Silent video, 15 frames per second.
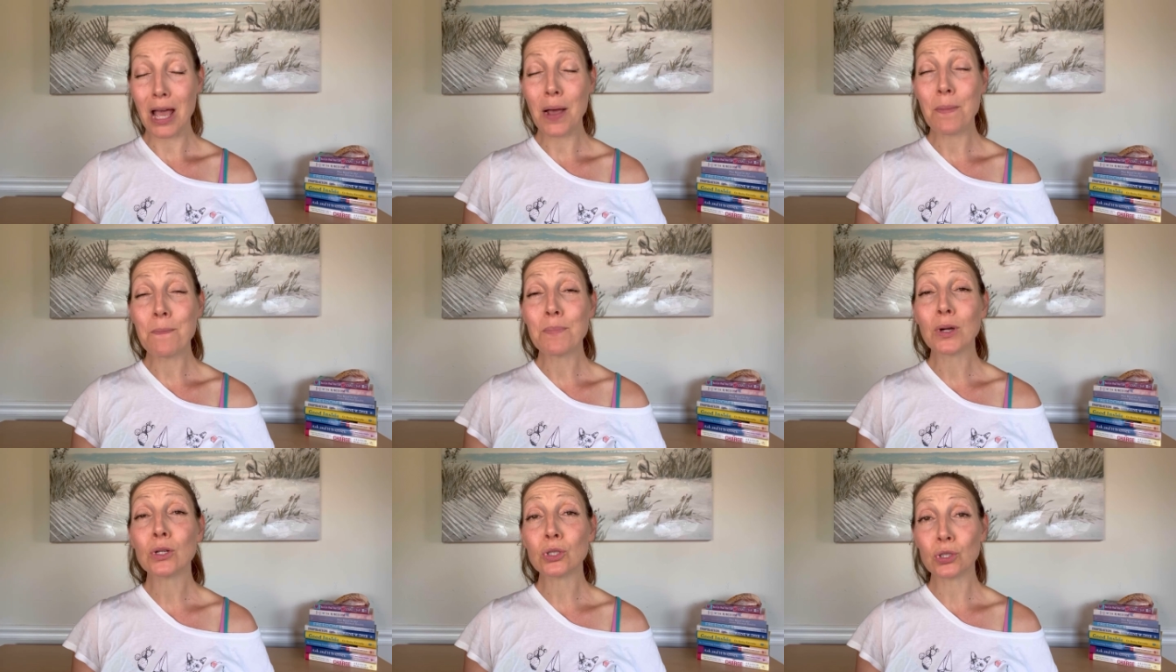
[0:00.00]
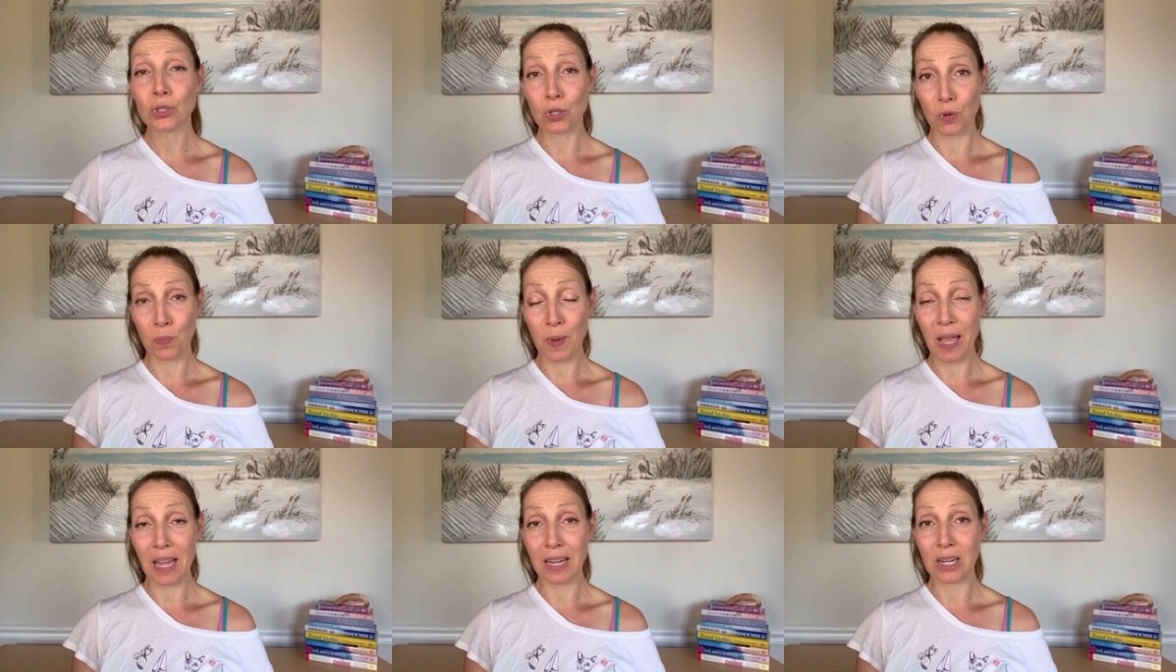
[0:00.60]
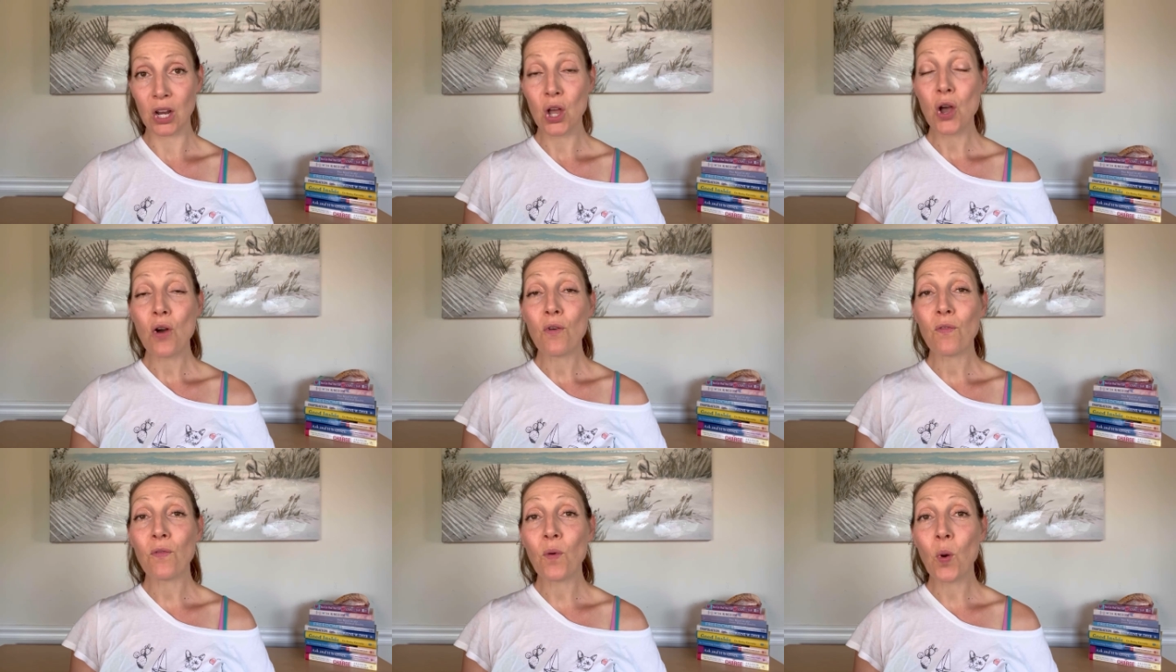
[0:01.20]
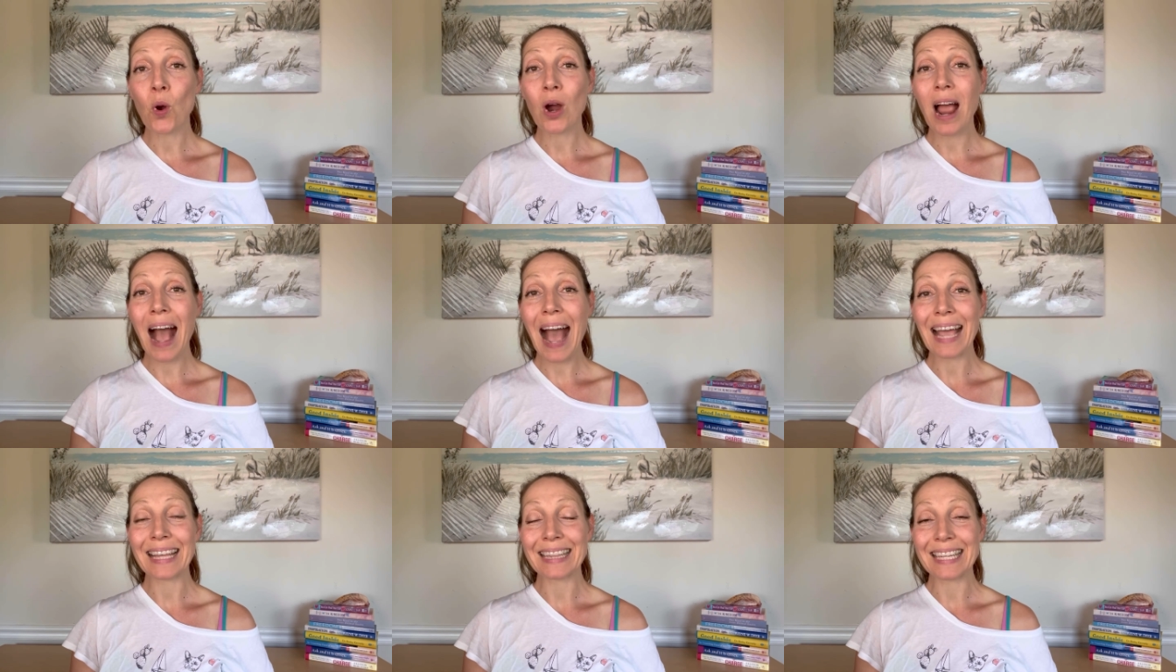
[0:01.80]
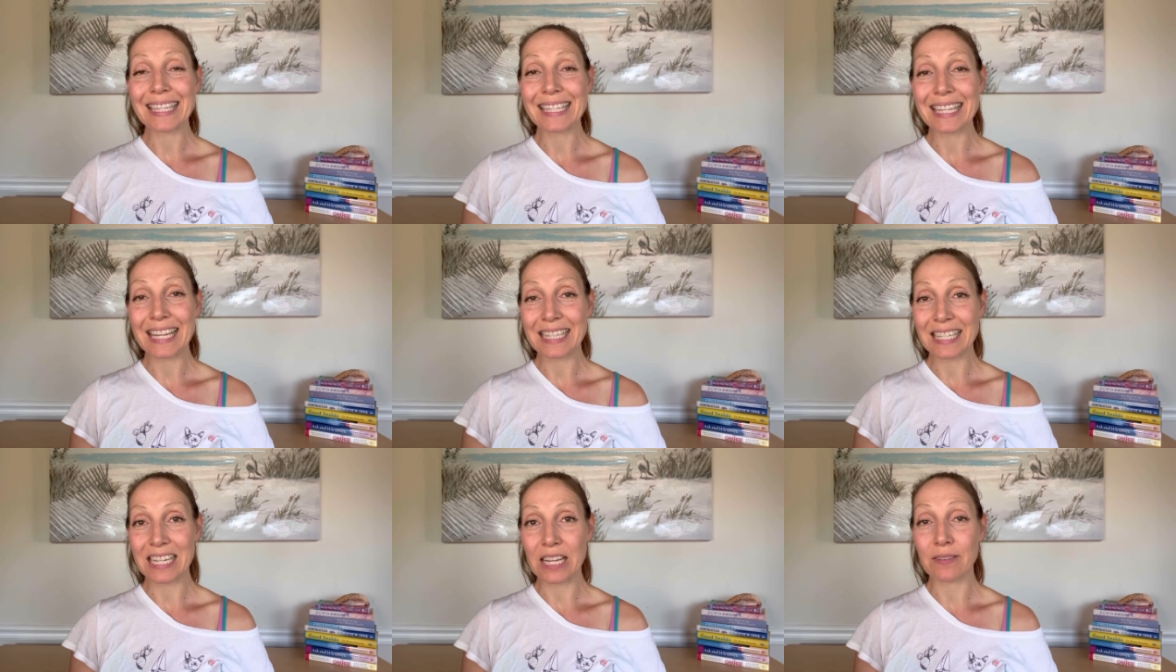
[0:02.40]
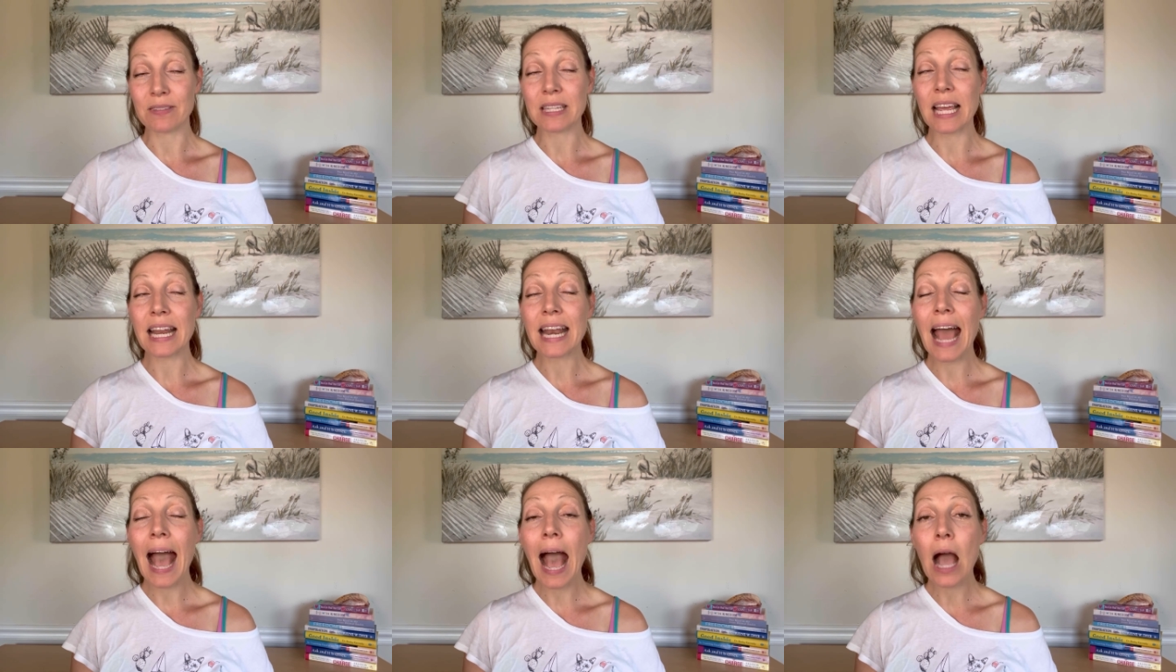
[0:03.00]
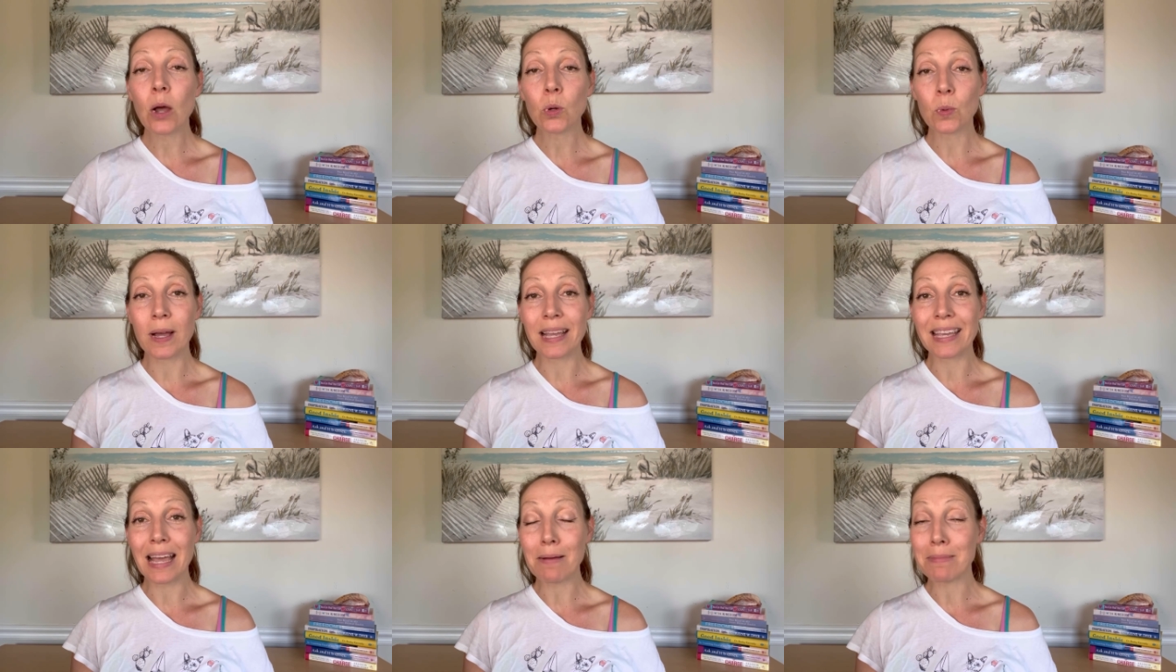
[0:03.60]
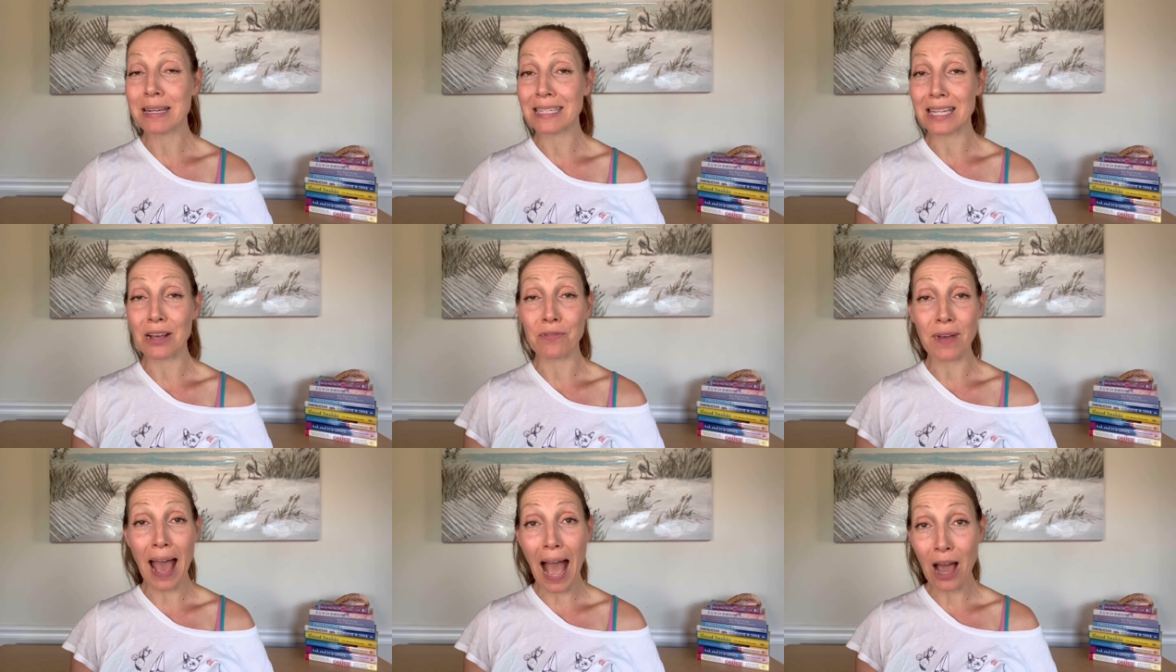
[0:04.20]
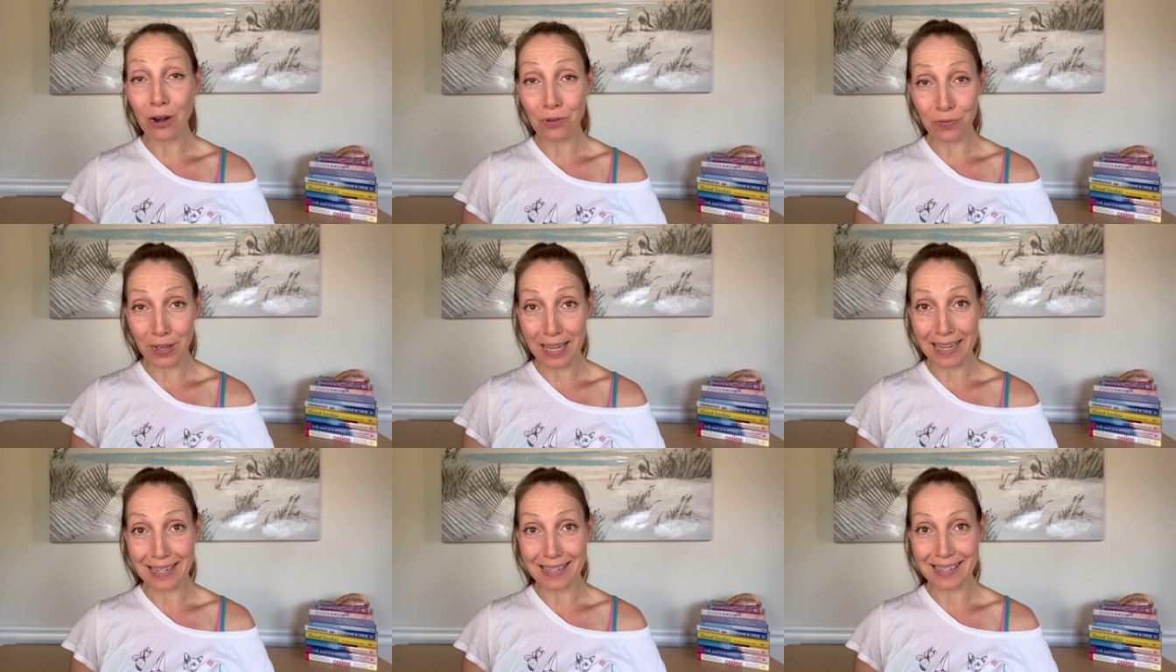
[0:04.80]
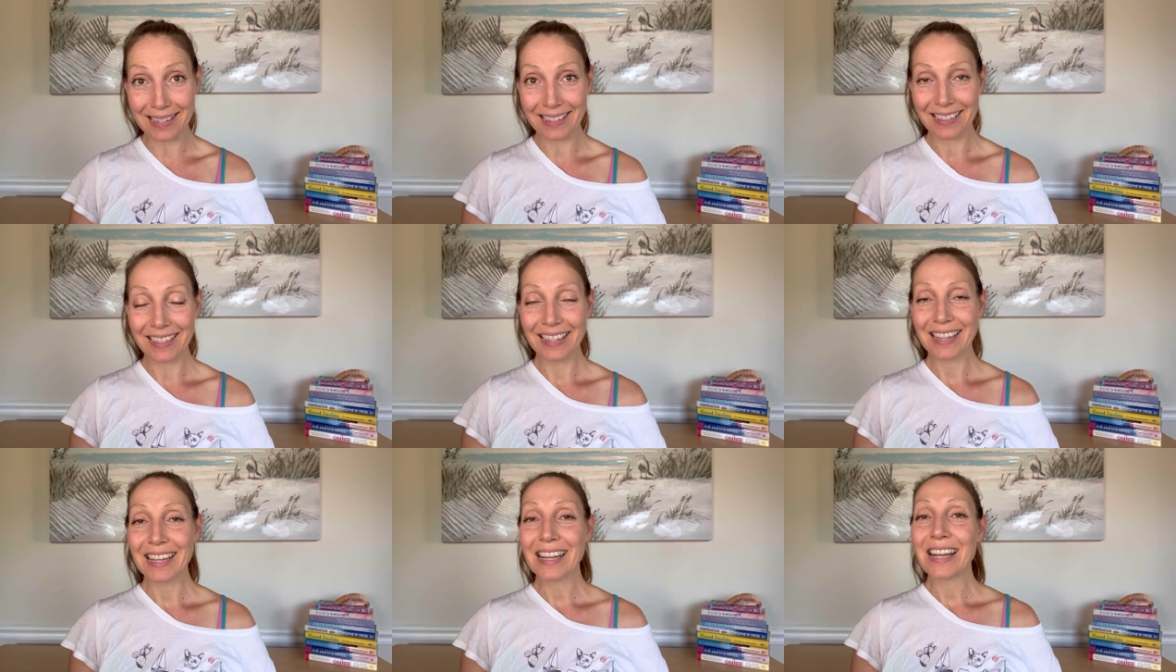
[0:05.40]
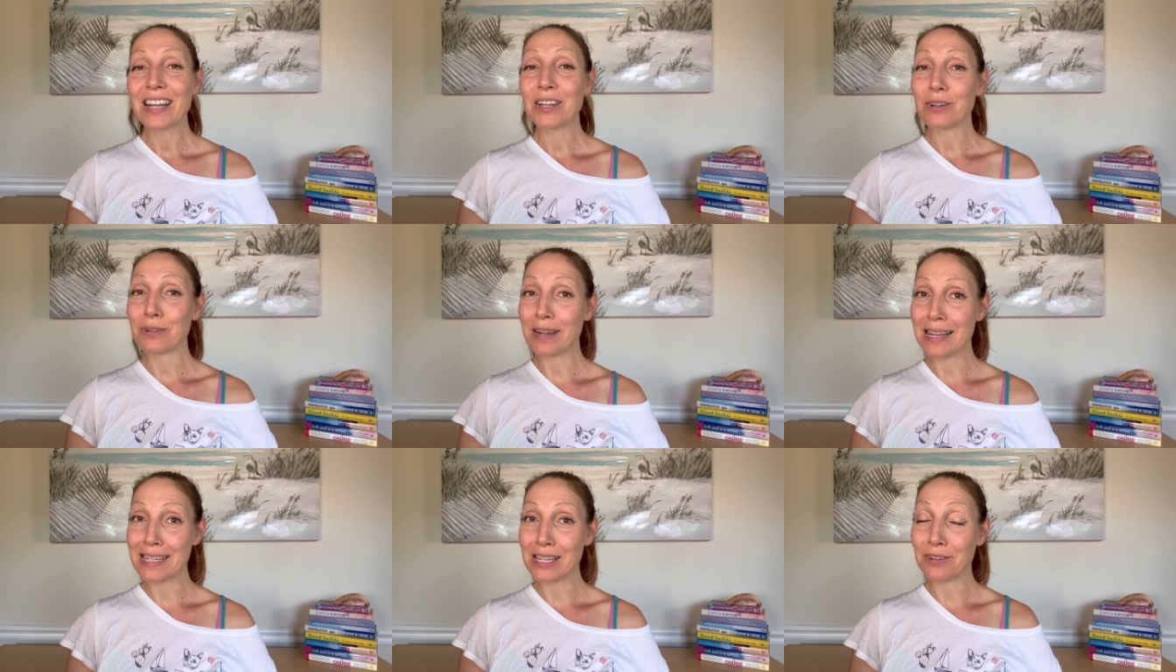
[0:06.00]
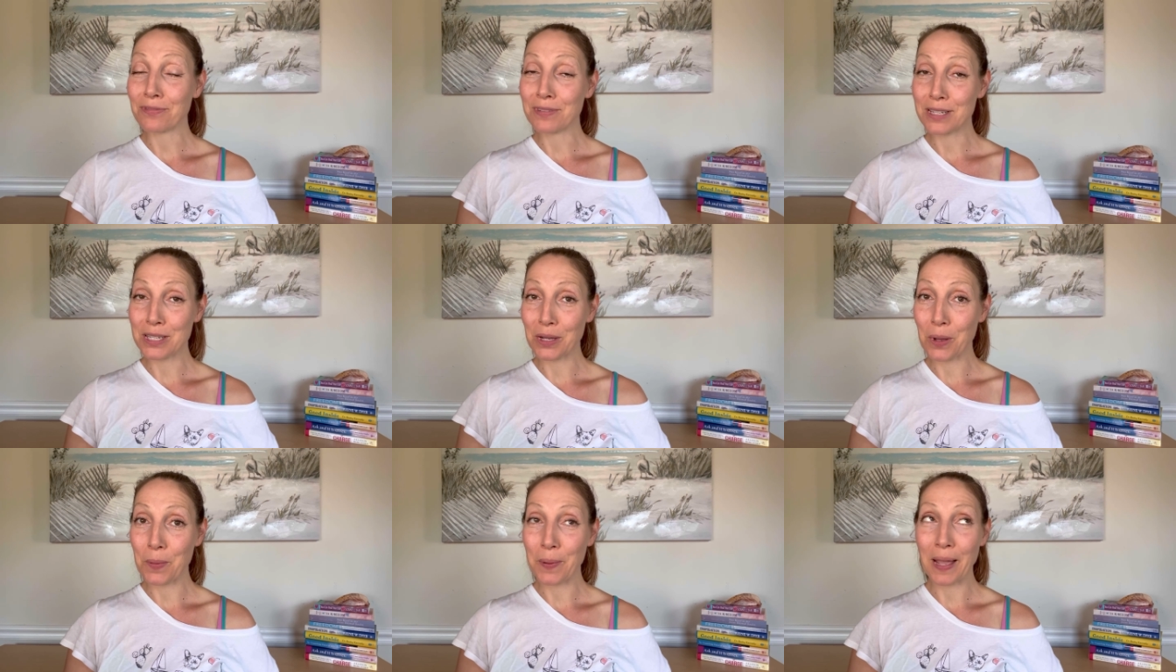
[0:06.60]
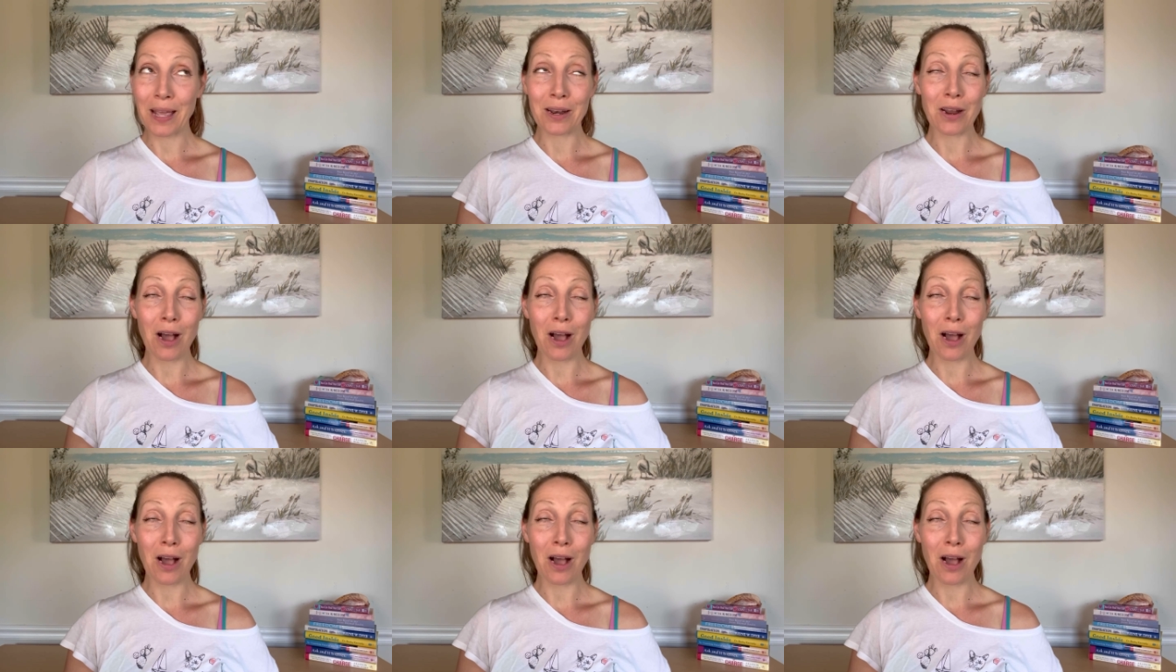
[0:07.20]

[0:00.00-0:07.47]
emotional pain for highly sensitives, and how do I get myself out of it? Granted, physical pain,